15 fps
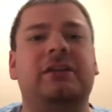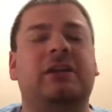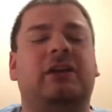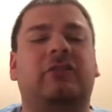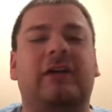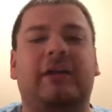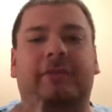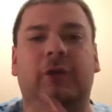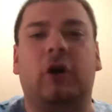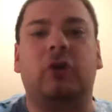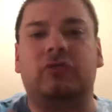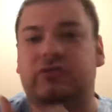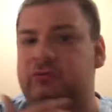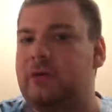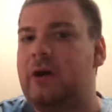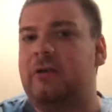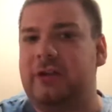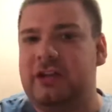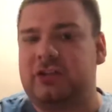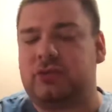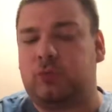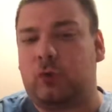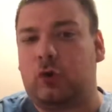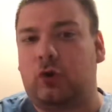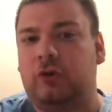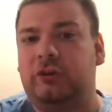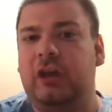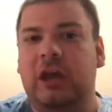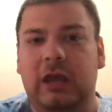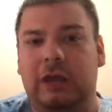to collect those throughout each world